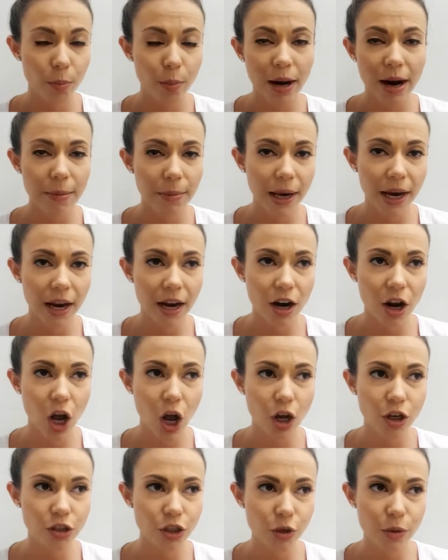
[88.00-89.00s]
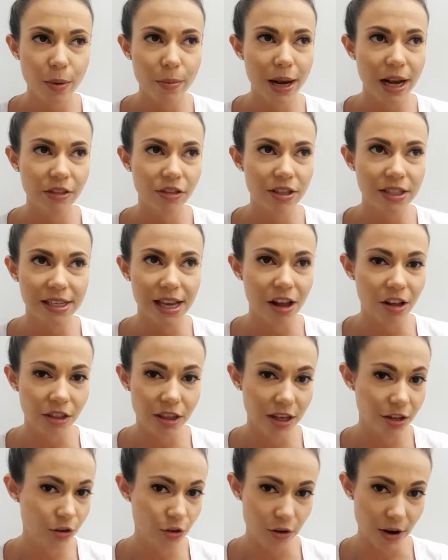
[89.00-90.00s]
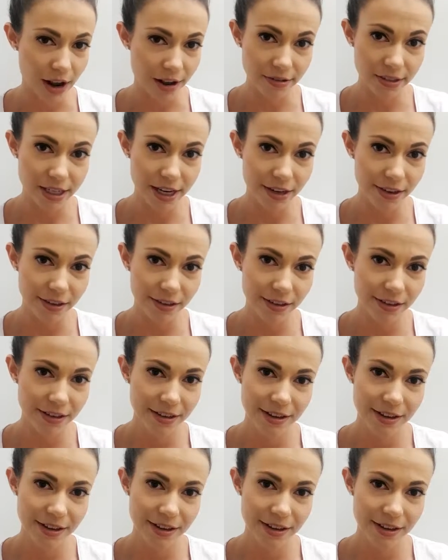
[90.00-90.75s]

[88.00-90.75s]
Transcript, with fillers: But I mean, aren't you about this healthy new lifestyle?